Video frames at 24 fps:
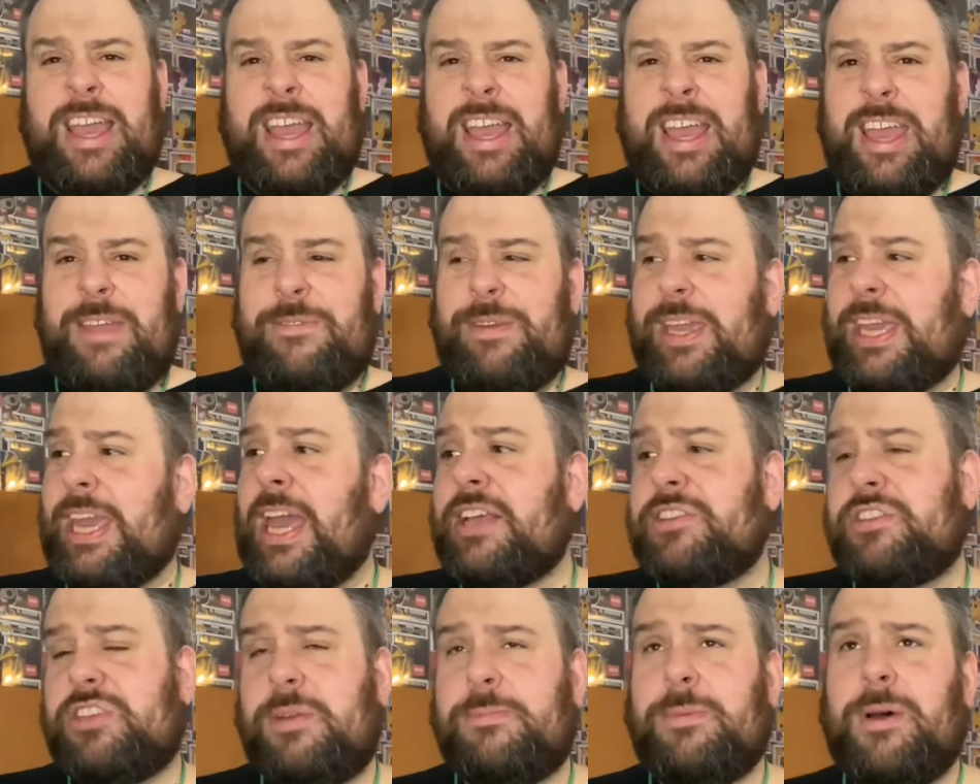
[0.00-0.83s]
If you
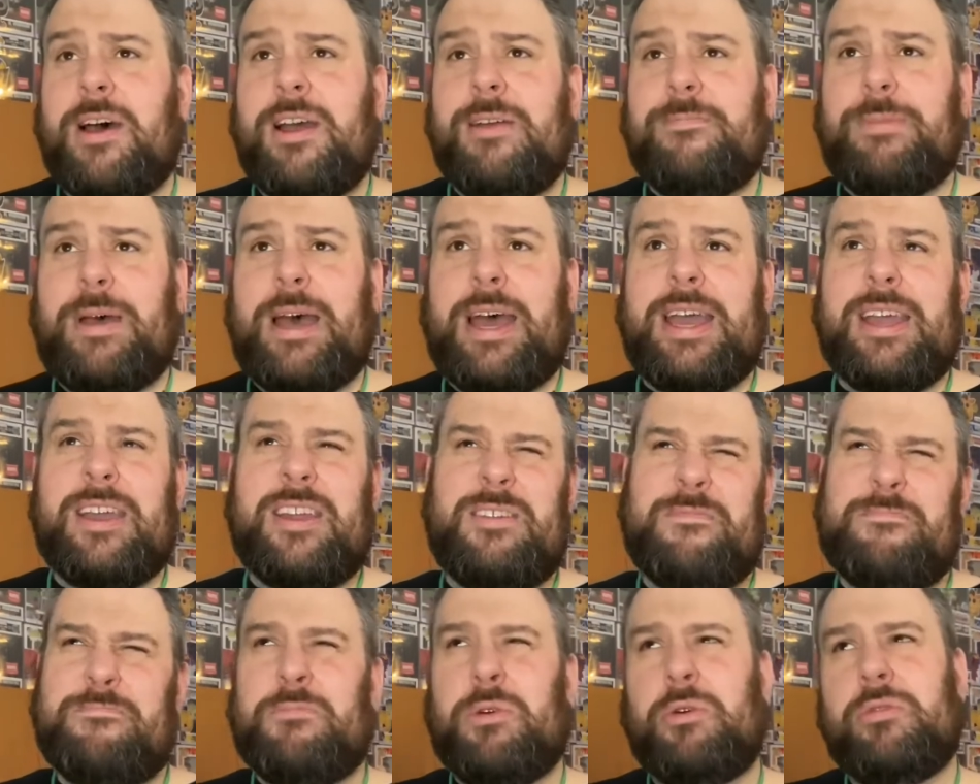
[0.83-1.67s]
cast your mind back, a
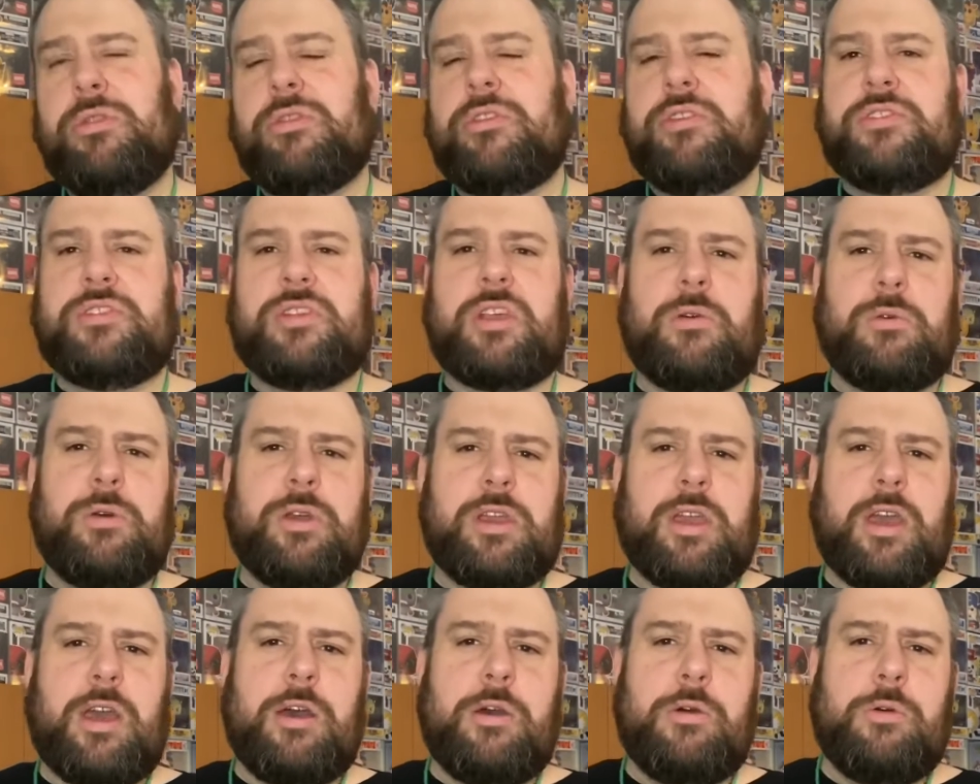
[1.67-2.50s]
month or so
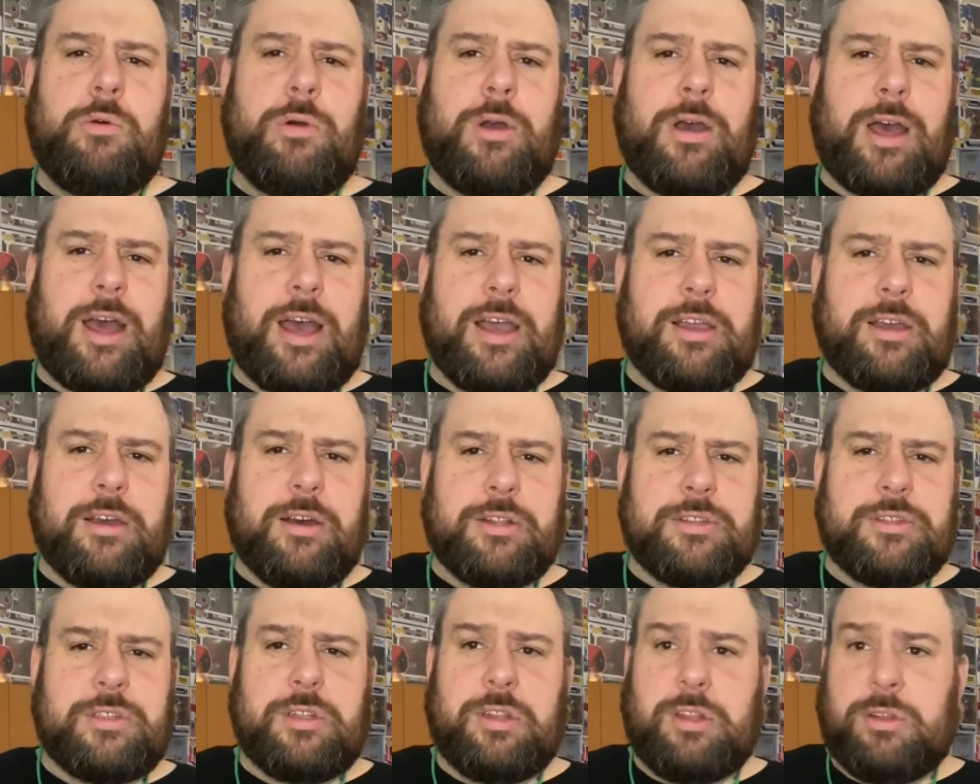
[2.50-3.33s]
ago, I
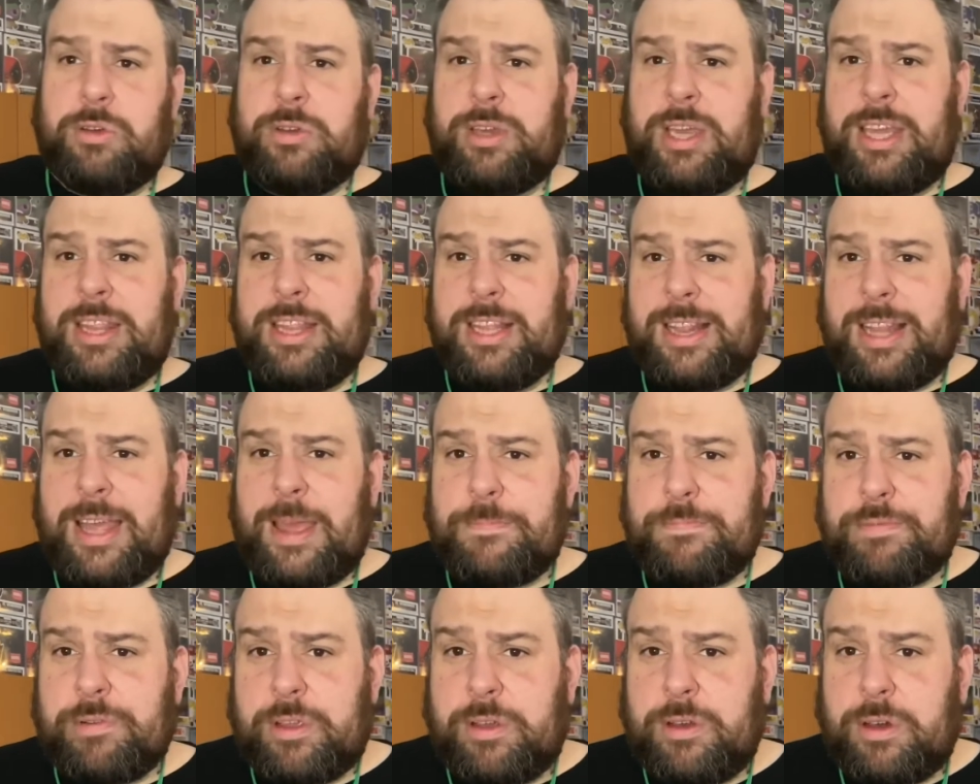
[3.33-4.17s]
got Lucky the
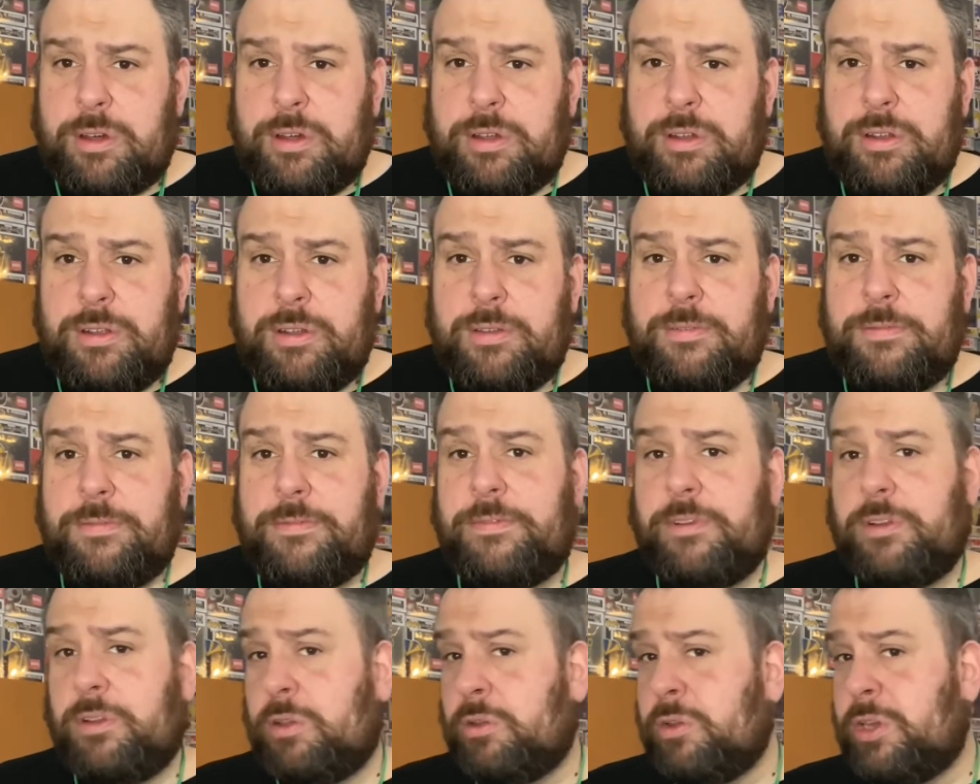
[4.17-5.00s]
Leprechaun
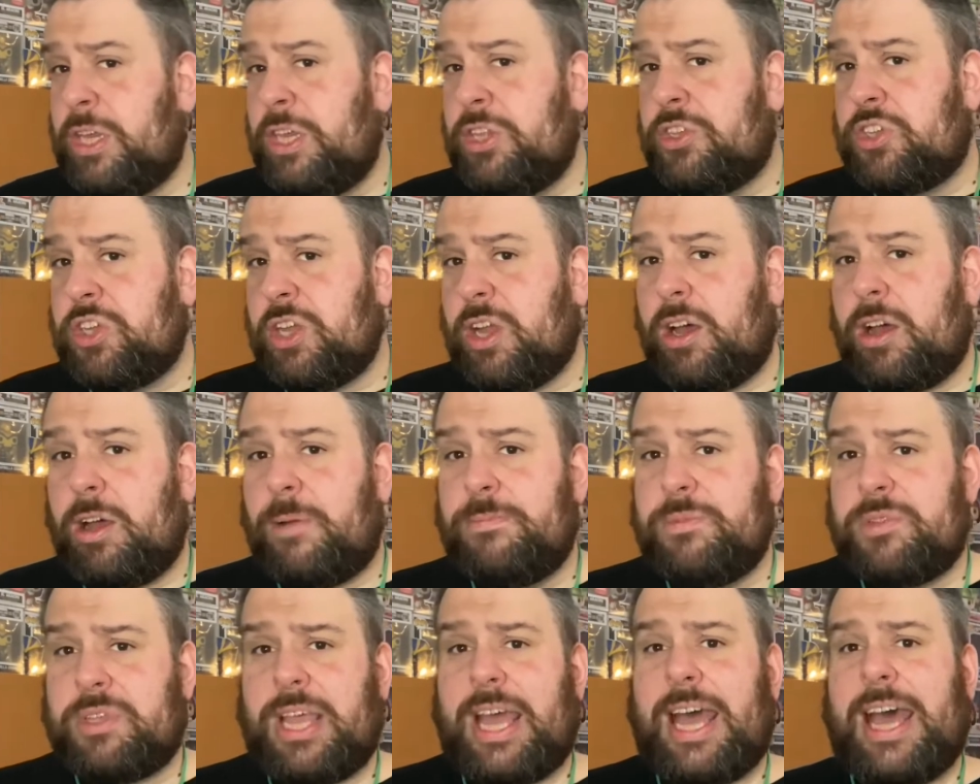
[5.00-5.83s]
for Lucky
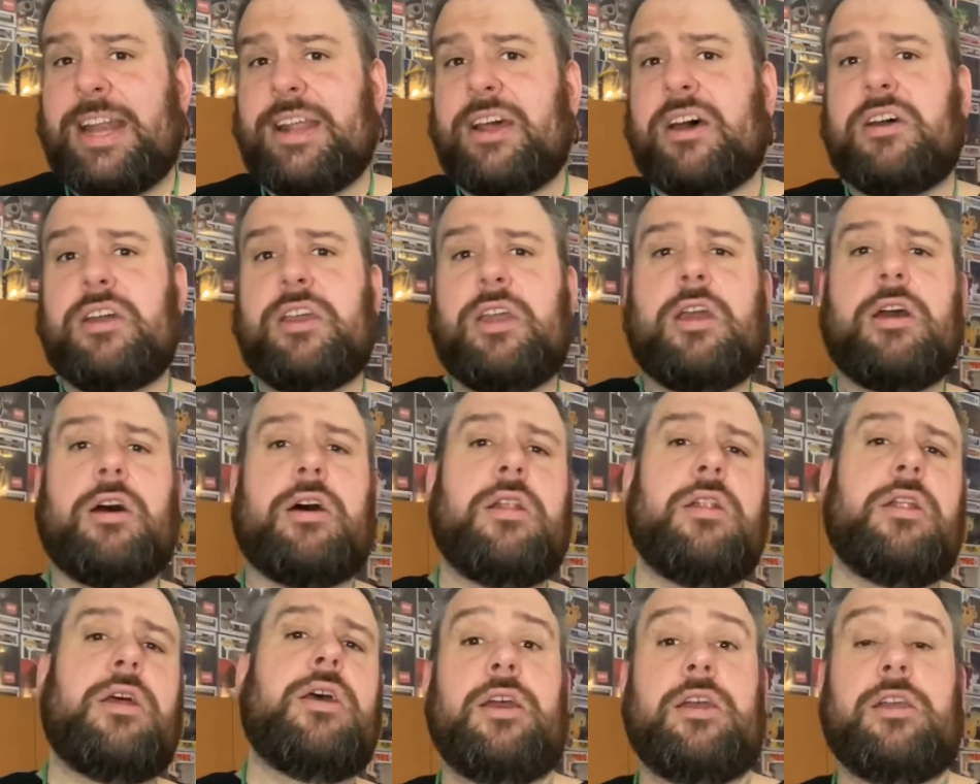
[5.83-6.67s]
Charms at
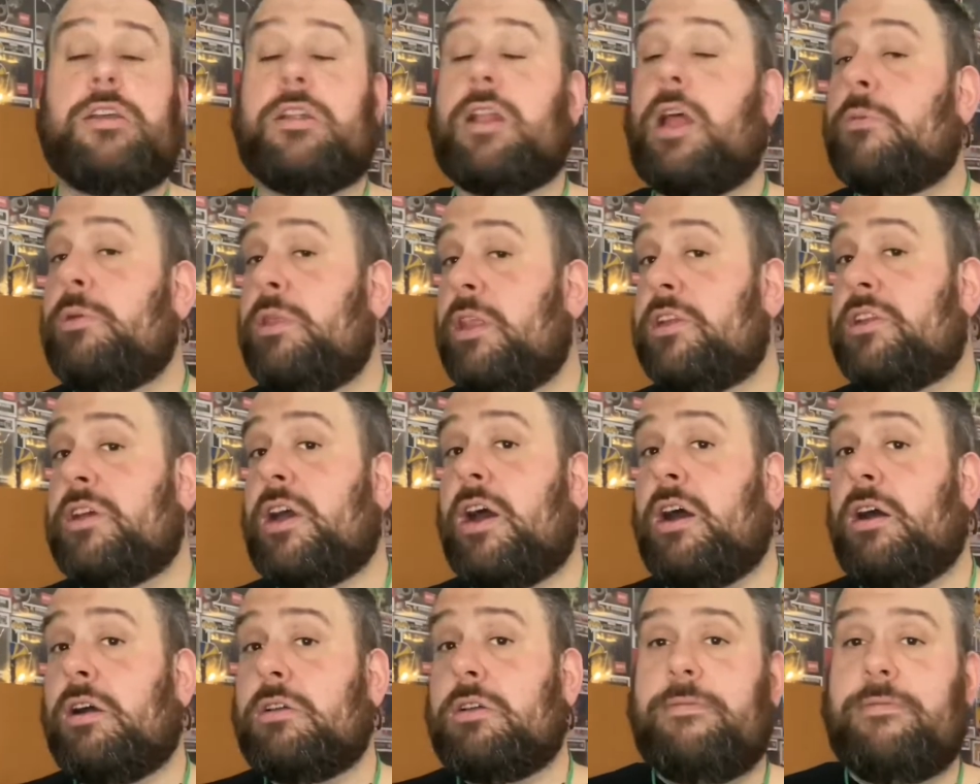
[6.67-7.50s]
Icon.
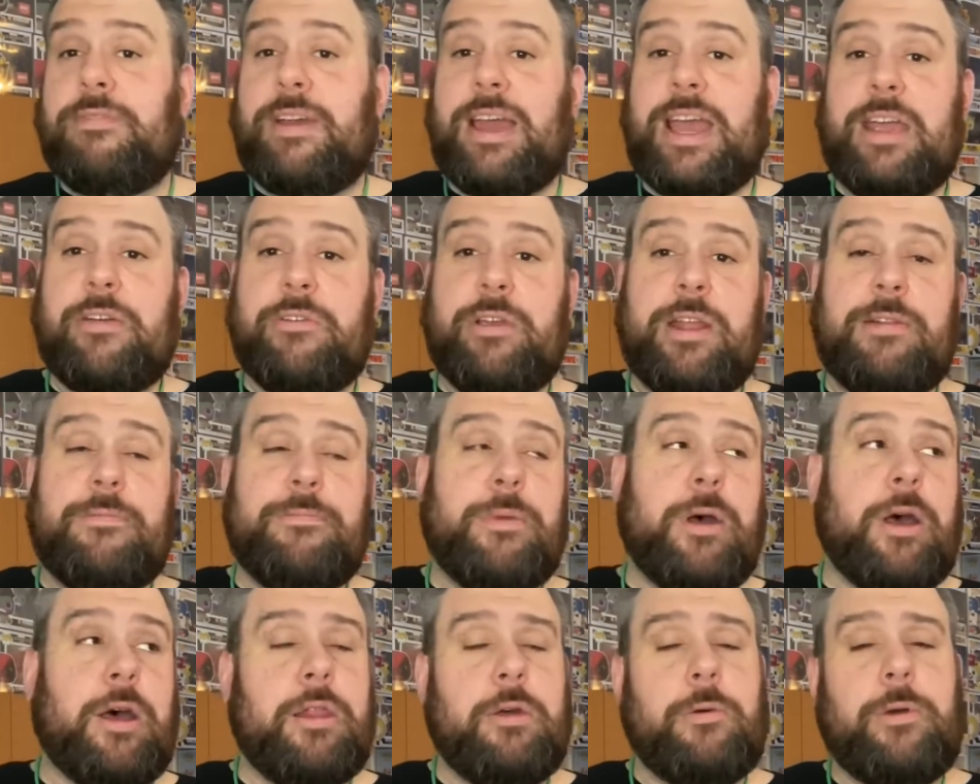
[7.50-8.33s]
Glow-in-the-dark variant,
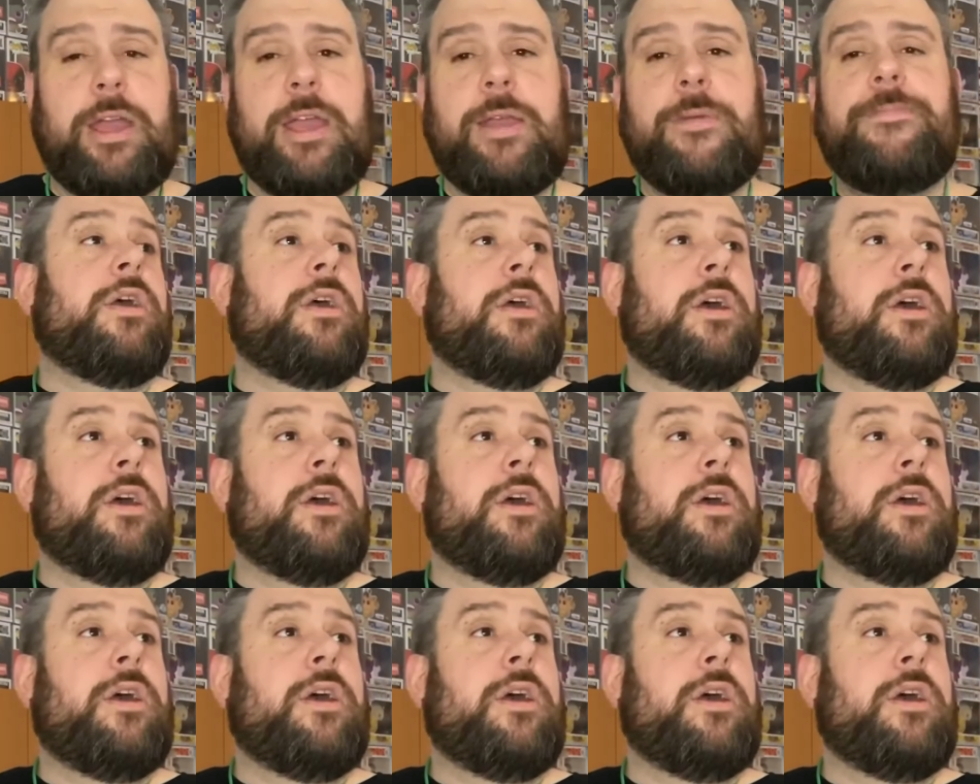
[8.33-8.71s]
by the way.